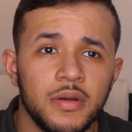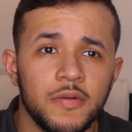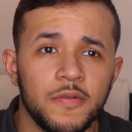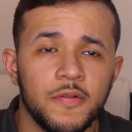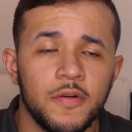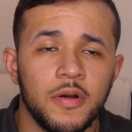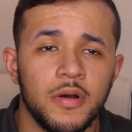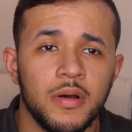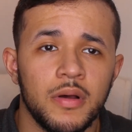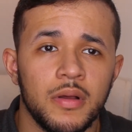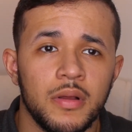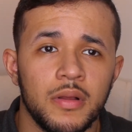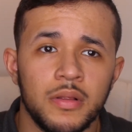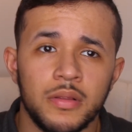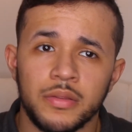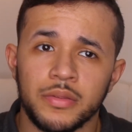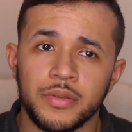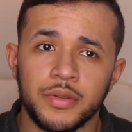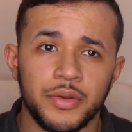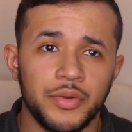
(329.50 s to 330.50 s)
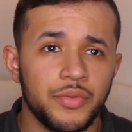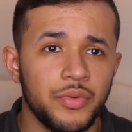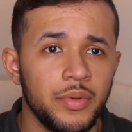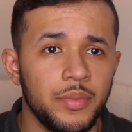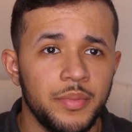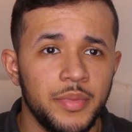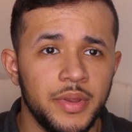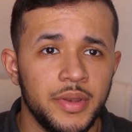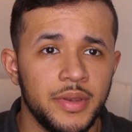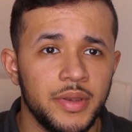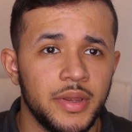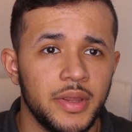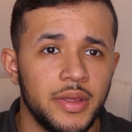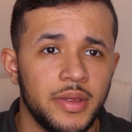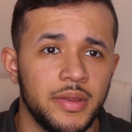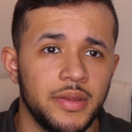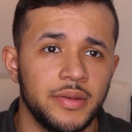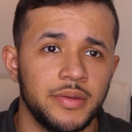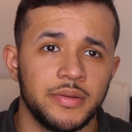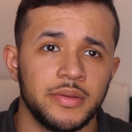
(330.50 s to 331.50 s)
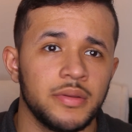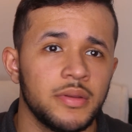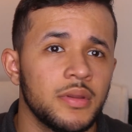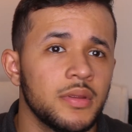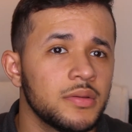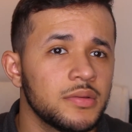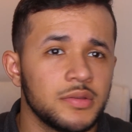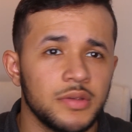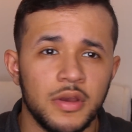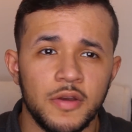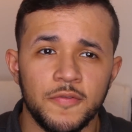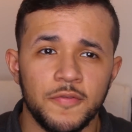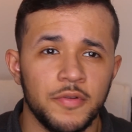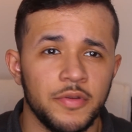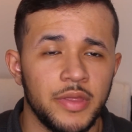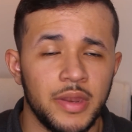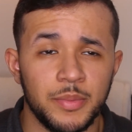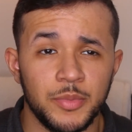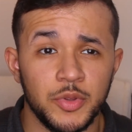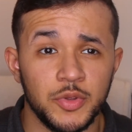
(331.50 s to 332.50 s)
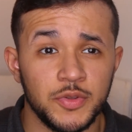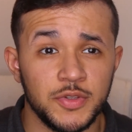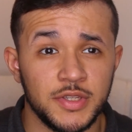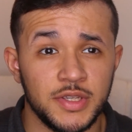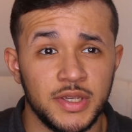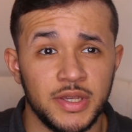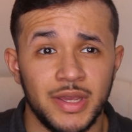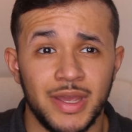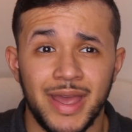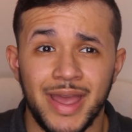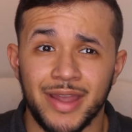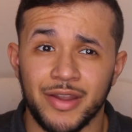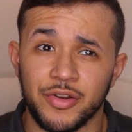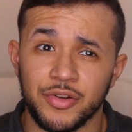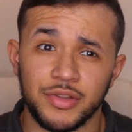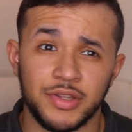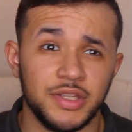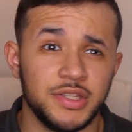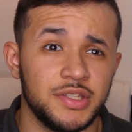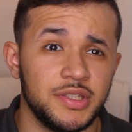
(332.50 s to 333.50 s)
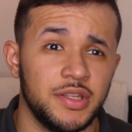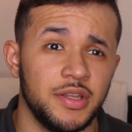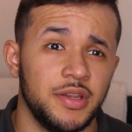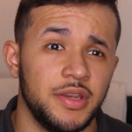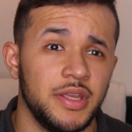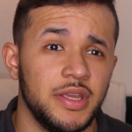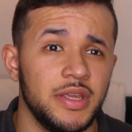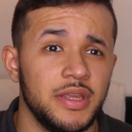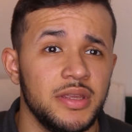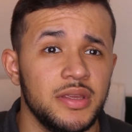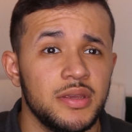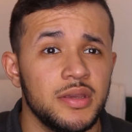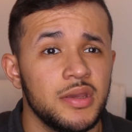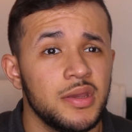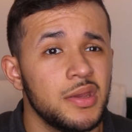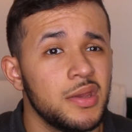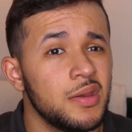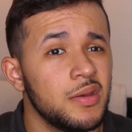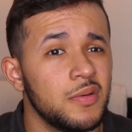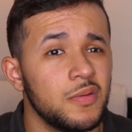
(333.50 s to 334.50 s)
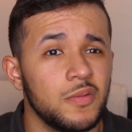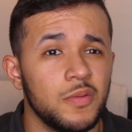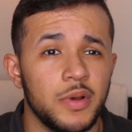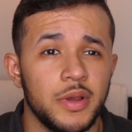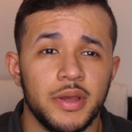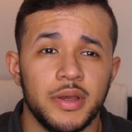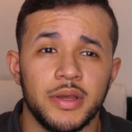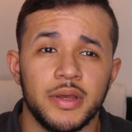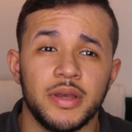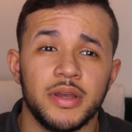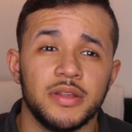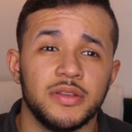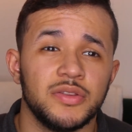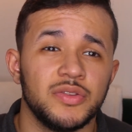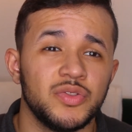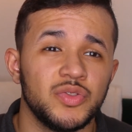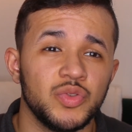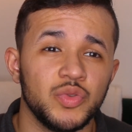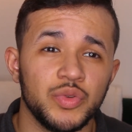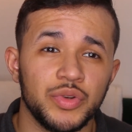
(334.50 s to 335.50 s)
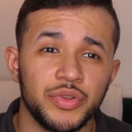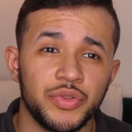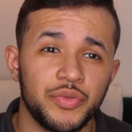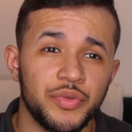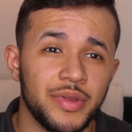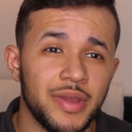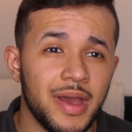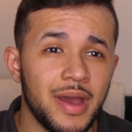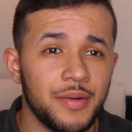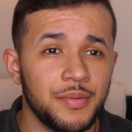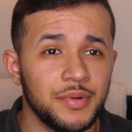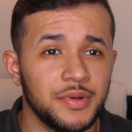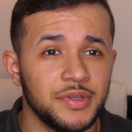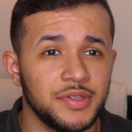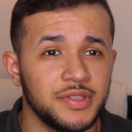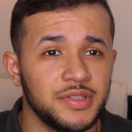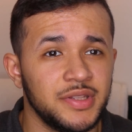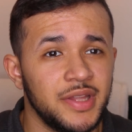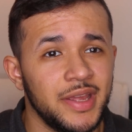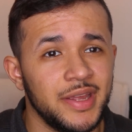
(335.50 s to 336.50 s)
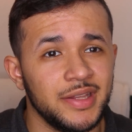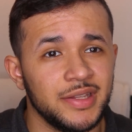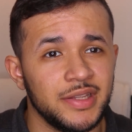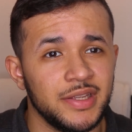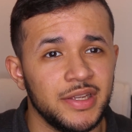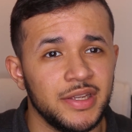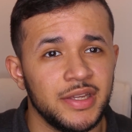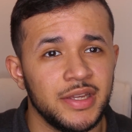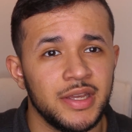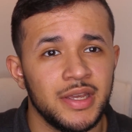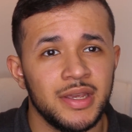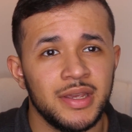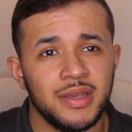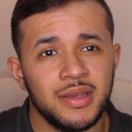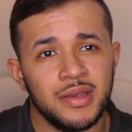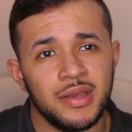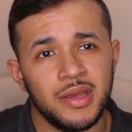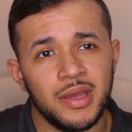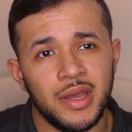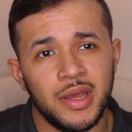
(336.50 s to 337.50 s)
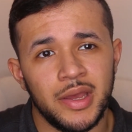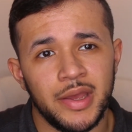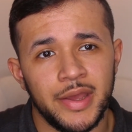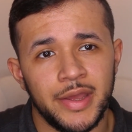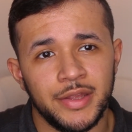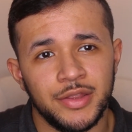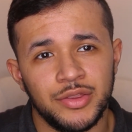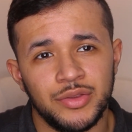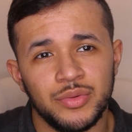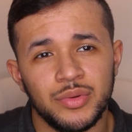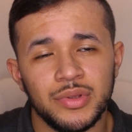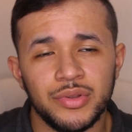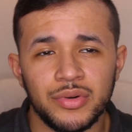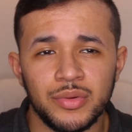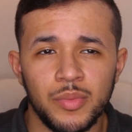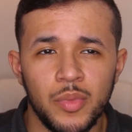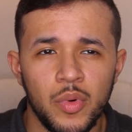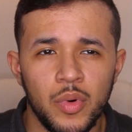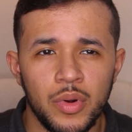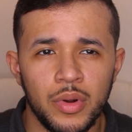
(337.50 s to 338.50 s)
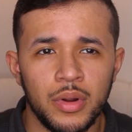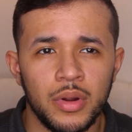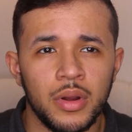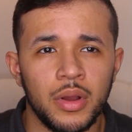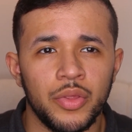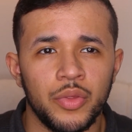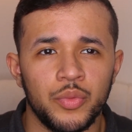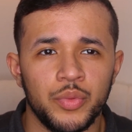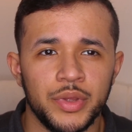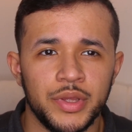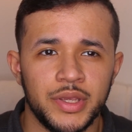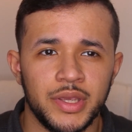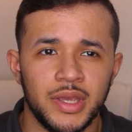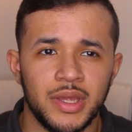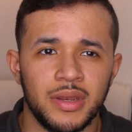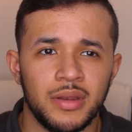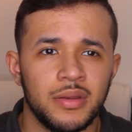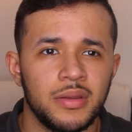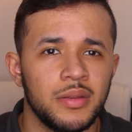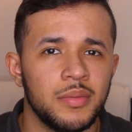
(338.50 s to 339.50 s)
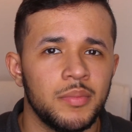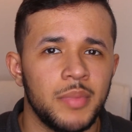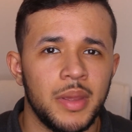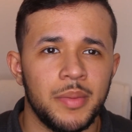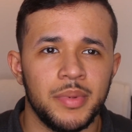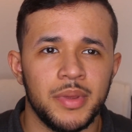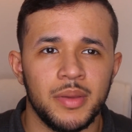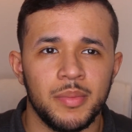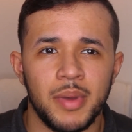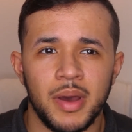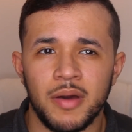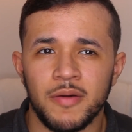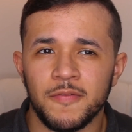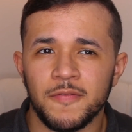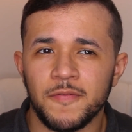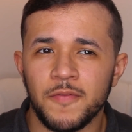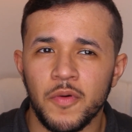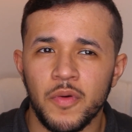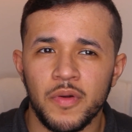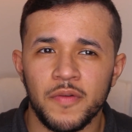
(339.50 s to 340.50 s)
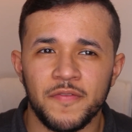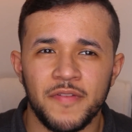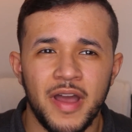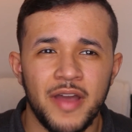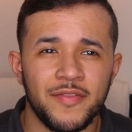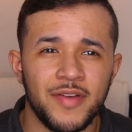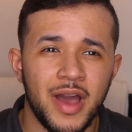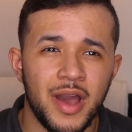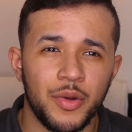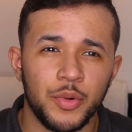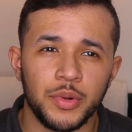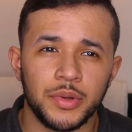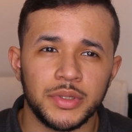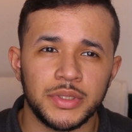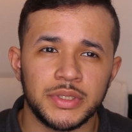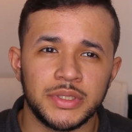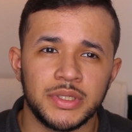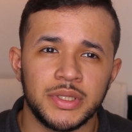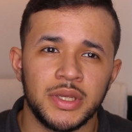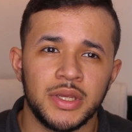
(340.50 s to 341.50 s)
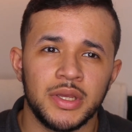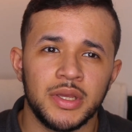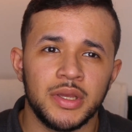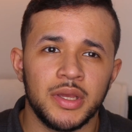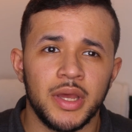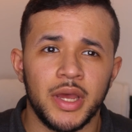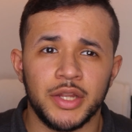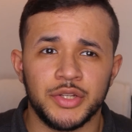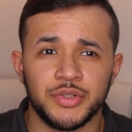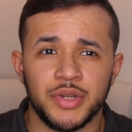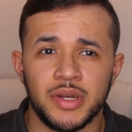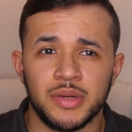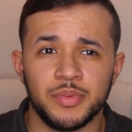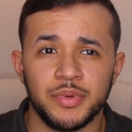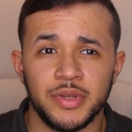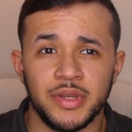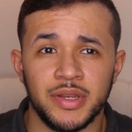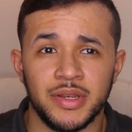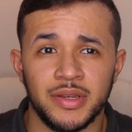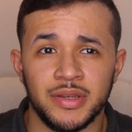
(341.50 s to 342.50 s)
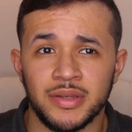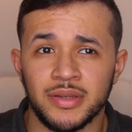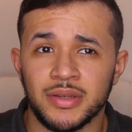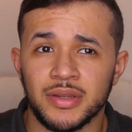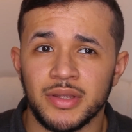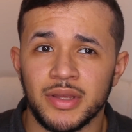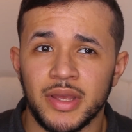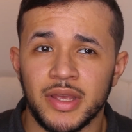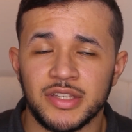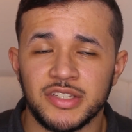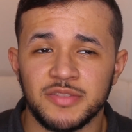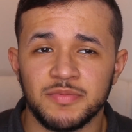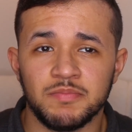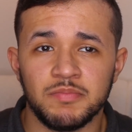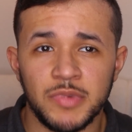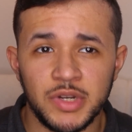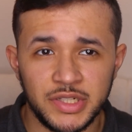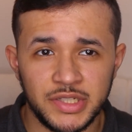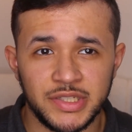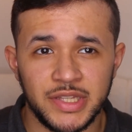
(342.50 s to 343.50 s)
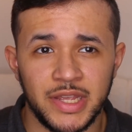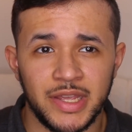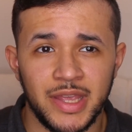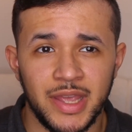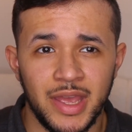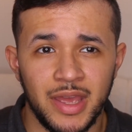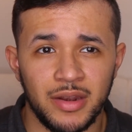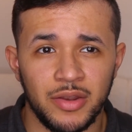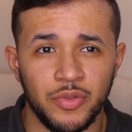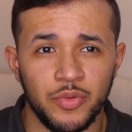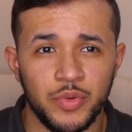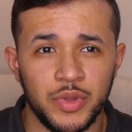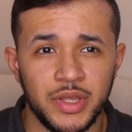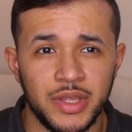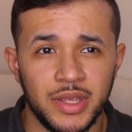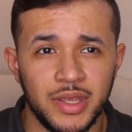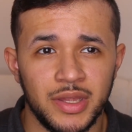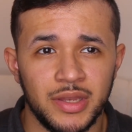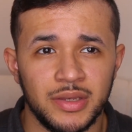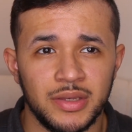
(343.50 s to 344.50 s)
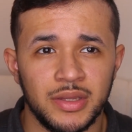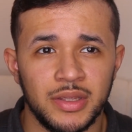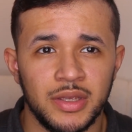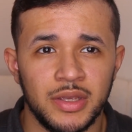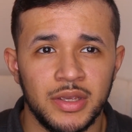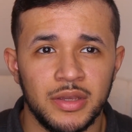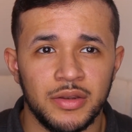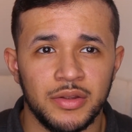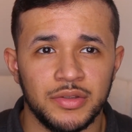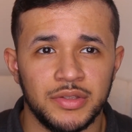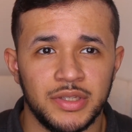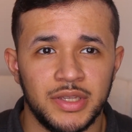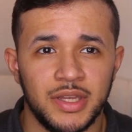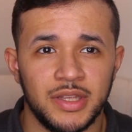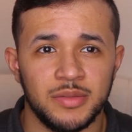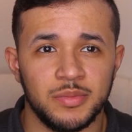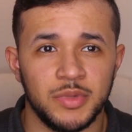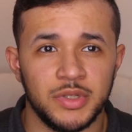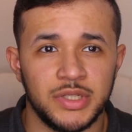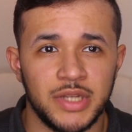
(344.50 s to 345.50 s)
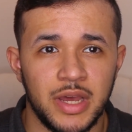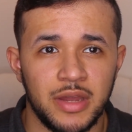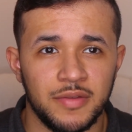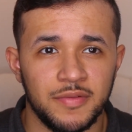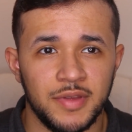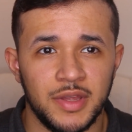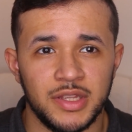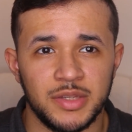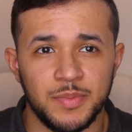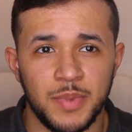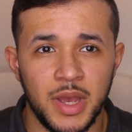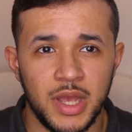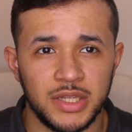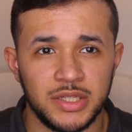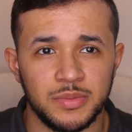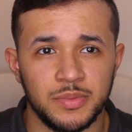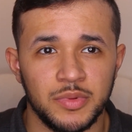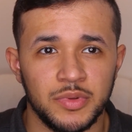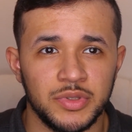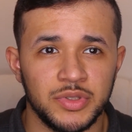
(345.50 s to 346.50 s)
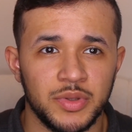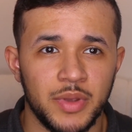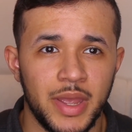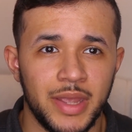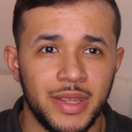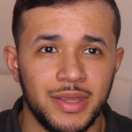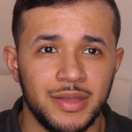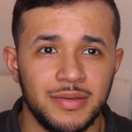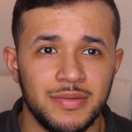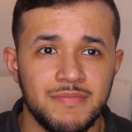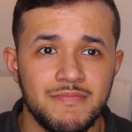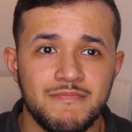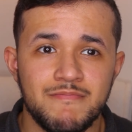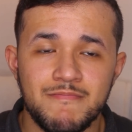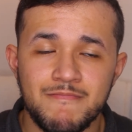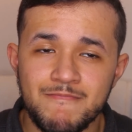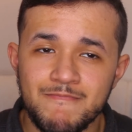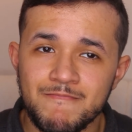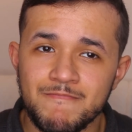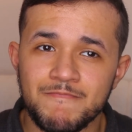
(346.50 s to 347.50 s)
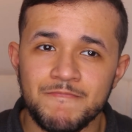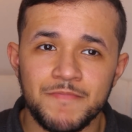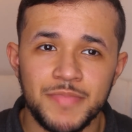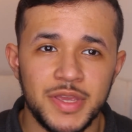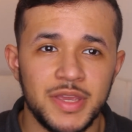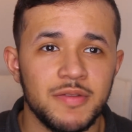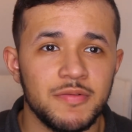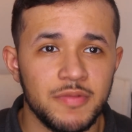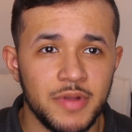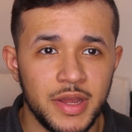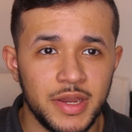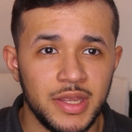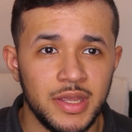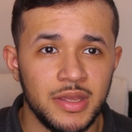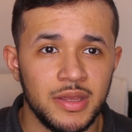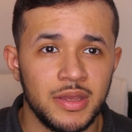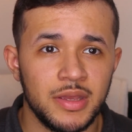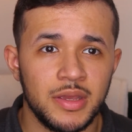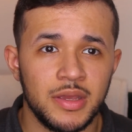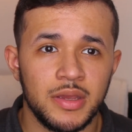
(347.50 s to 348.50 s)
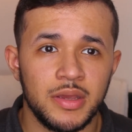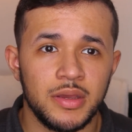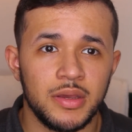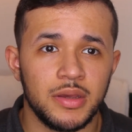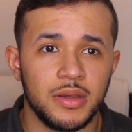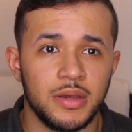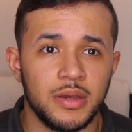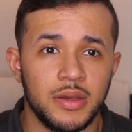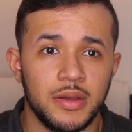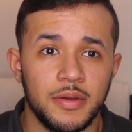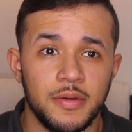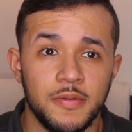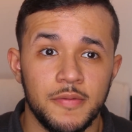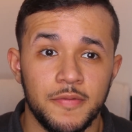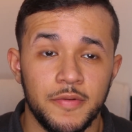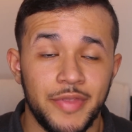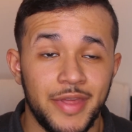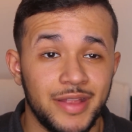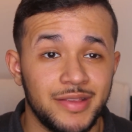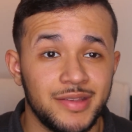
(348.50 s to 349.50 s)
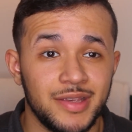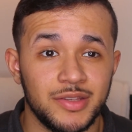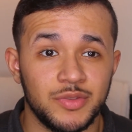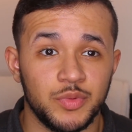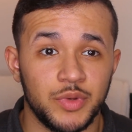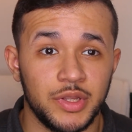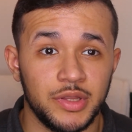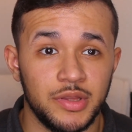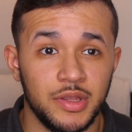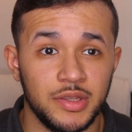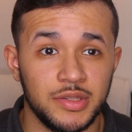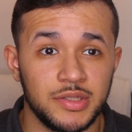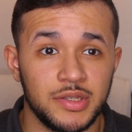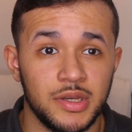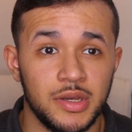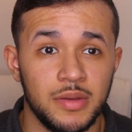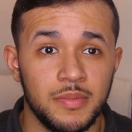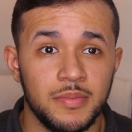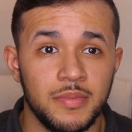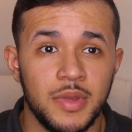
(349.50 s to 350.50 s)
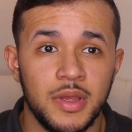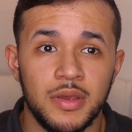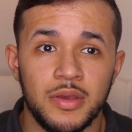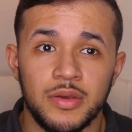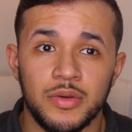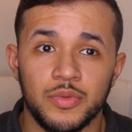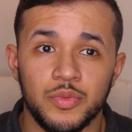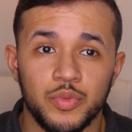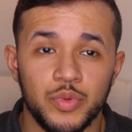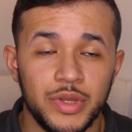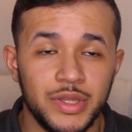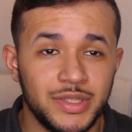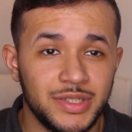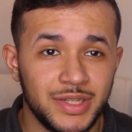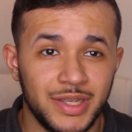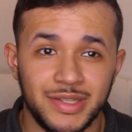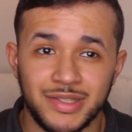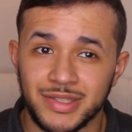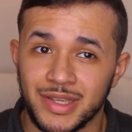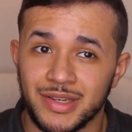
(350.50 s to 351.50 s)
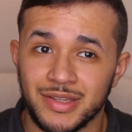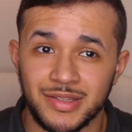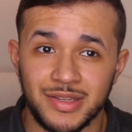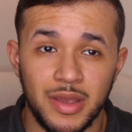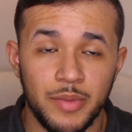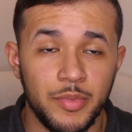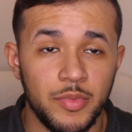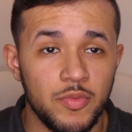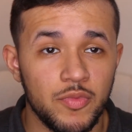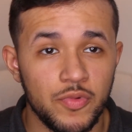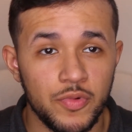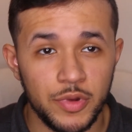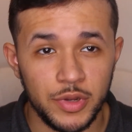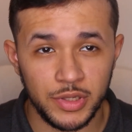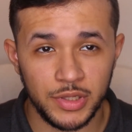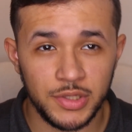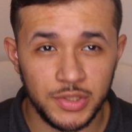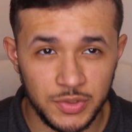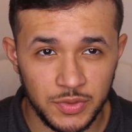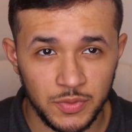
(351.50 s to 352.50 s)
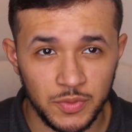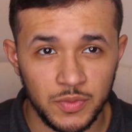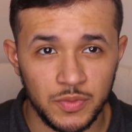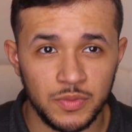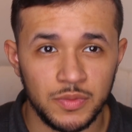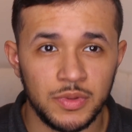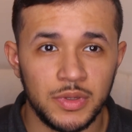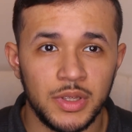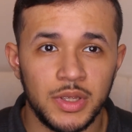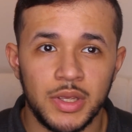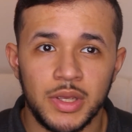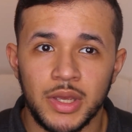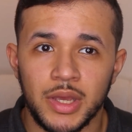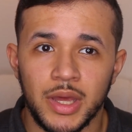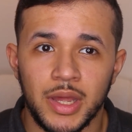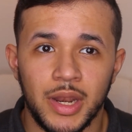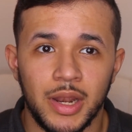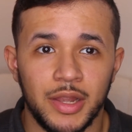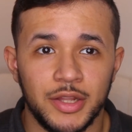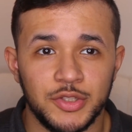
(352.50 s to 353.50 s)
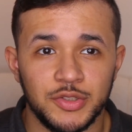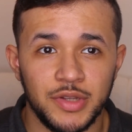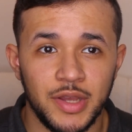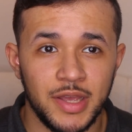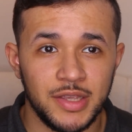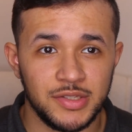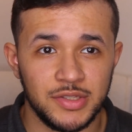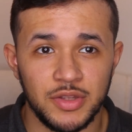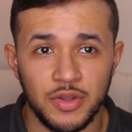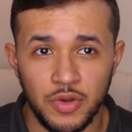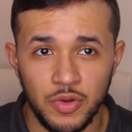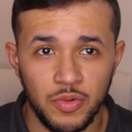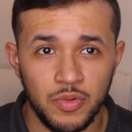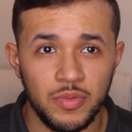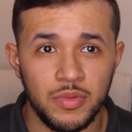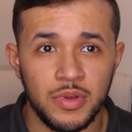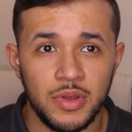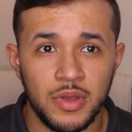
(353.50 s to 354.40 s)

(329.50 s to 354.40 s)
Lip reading: for all the equipment and software that I'm using, I currently study 2 to 3 hours daily. I do a little more on the weekend, maybe about 4 or 5 hours. I try to put in as much as I can on the weekend, to get as much out of it as possible so I can be ready for that test when it does come, which I said is coming really soon, and I'll let you guys know